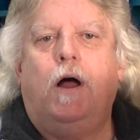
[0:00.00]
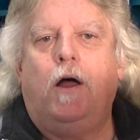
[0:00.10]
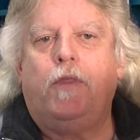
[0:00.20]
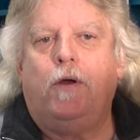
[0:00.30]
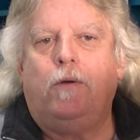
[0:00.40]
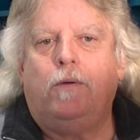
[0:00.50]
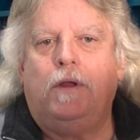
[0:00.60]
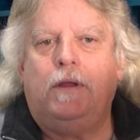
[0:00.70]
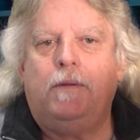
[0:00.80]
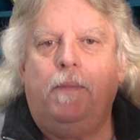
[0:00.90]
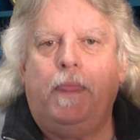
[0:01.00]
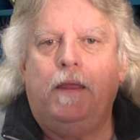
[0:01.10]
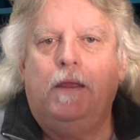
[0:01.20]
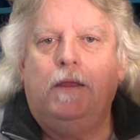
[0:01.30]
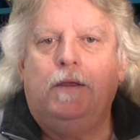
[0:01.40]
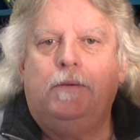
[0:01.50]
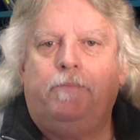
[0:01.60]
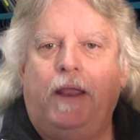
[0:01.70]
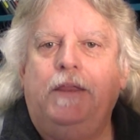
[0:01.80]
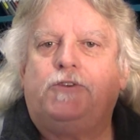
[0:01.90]
Although uh,
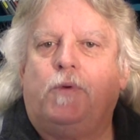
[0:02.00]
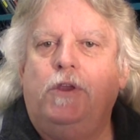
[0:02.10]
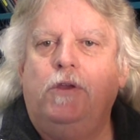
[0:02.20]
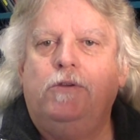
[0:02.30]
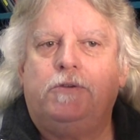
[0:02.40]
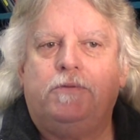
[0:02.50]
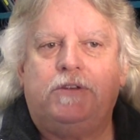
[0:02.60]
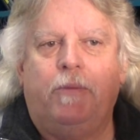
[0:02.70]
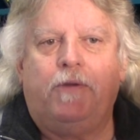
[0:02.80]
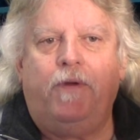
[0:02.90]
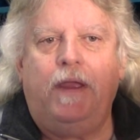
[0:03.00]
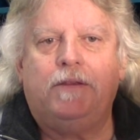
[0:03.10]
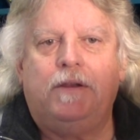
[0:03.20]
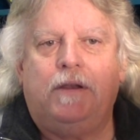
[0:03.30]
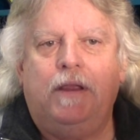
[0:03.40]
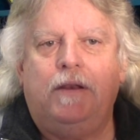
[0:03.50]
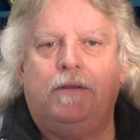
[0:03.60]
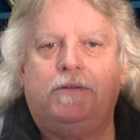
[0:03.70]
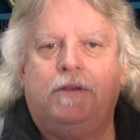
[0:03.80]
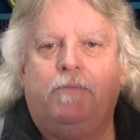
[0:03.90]
plants were used, some of the fans in
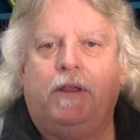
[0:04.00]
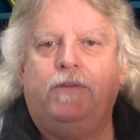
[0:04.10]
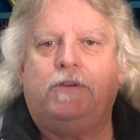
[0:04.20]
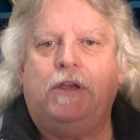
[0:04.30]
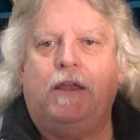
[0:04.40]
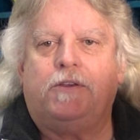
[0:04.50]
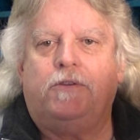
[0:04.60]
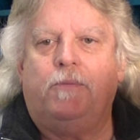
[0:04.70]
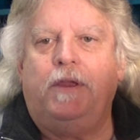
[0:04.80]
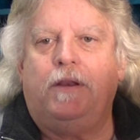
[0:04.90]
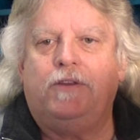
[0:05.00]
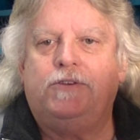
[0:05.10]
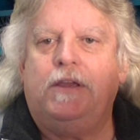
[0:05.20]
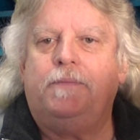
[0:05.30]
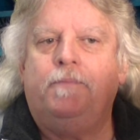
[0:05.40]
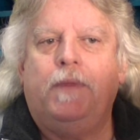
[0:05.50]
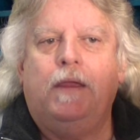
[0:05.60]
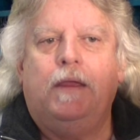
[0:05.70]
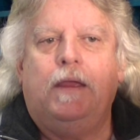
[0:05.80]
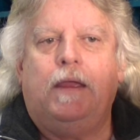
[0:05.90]
attendance uh, believe the challenge to be legit,
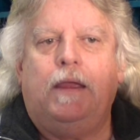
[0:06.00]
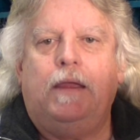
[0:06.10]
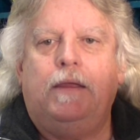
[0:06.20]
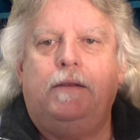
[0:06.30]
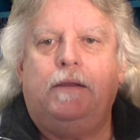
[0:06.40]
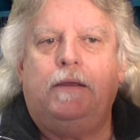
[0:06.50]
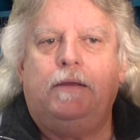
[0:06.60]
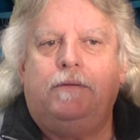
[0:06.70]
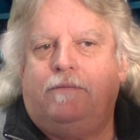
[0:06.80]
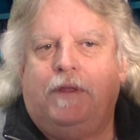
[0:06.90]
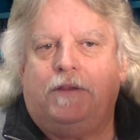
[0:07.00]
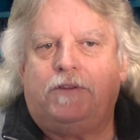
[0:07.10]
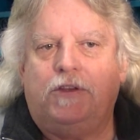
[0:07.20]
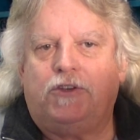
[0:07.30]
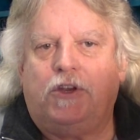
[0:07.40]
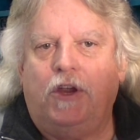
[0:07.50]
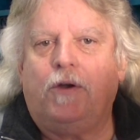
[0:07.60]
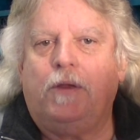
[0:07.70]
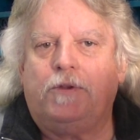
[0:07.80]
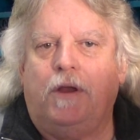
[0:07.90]
and uh, thus the
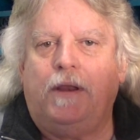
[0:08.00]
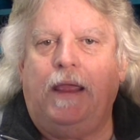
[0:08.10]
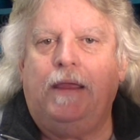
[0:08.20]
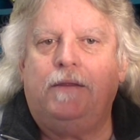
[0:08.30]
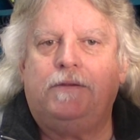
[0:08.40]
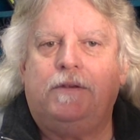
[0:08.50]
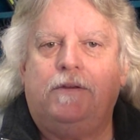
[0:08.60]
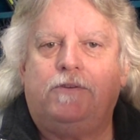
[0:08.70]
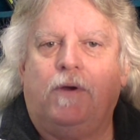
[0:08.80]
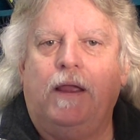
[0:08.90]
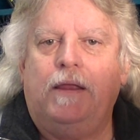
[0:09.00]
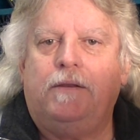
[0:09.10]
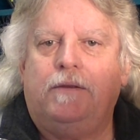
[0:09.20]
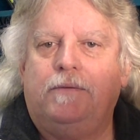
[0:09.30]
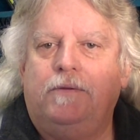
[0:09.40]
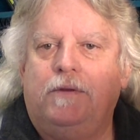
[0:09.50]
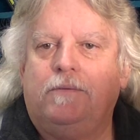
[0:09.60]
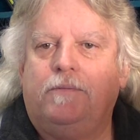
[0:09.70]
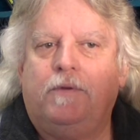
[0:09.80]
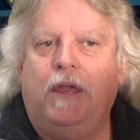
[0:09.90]
security was on hands uh, trying to you
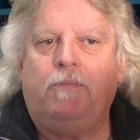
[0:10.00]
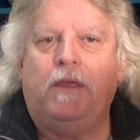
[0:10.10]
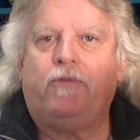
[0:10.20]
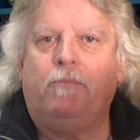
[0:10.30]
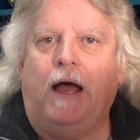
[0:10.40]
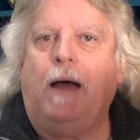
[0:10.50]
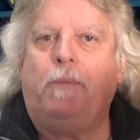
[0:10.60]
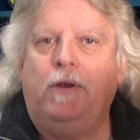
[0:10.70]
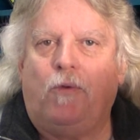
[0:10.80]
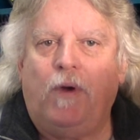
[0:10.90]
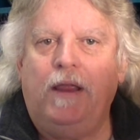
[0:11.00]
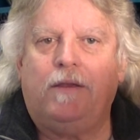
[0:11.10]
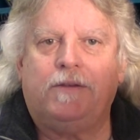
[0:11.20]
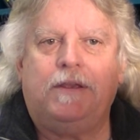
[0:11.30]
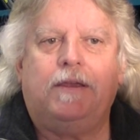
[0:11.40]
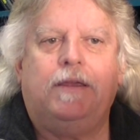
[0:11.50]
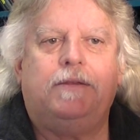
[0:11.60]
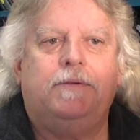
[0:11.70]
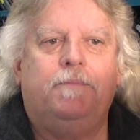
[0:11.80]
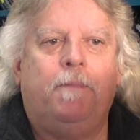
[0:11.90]
know keep them from hopping the rails, I
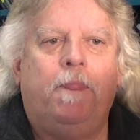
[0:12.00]
guess.